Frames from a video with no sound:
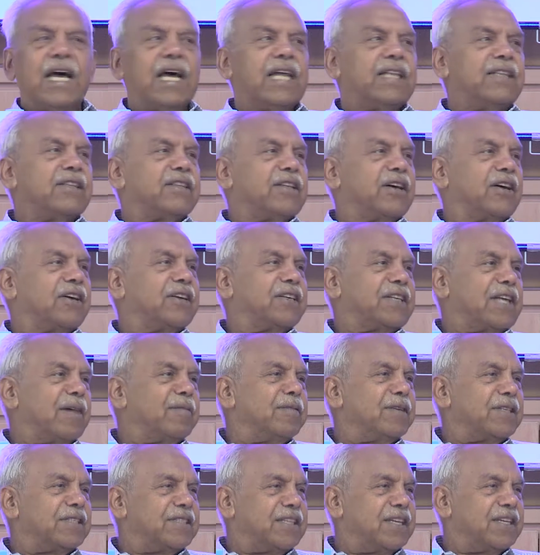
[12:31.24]
And third
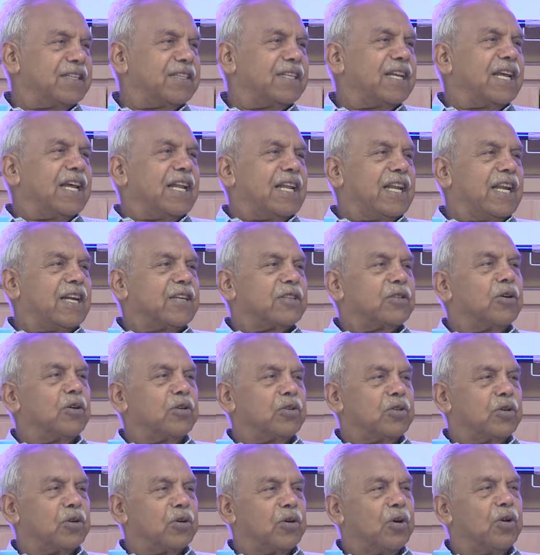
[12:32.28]
time it says, let's go
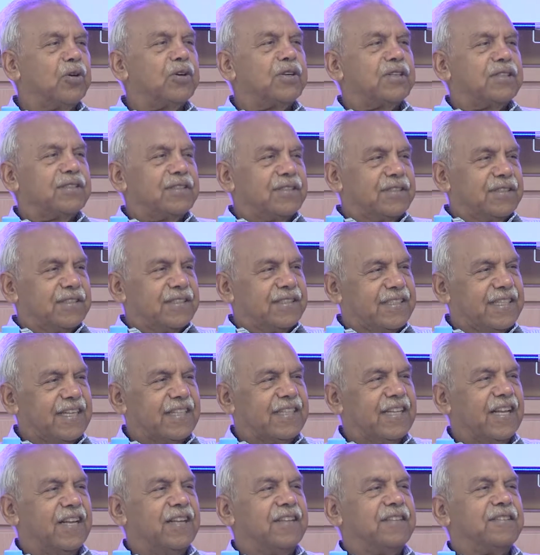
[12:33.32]
to court,
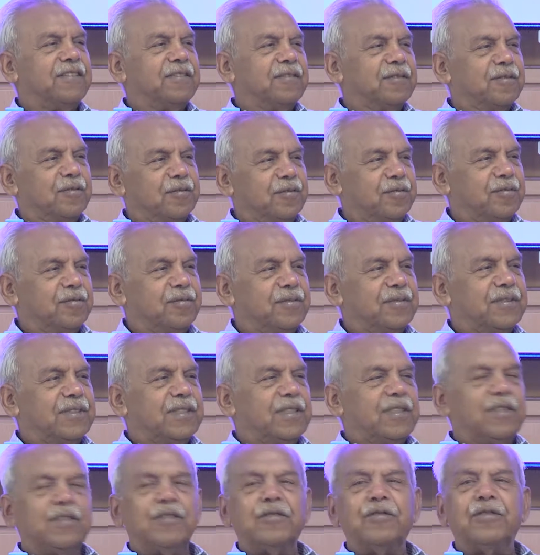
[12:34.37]
settle it,
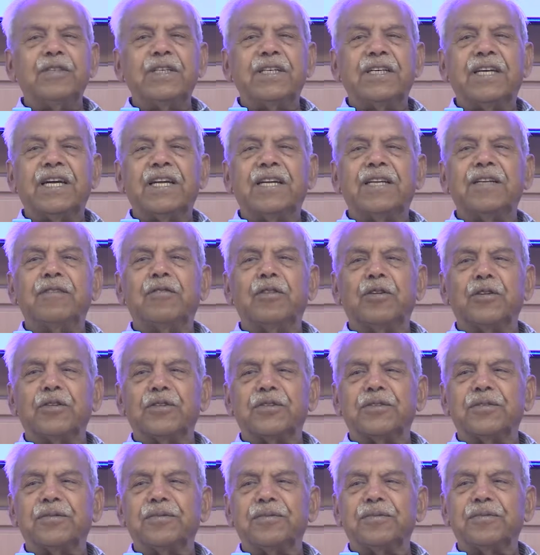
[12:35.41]
we get divorced.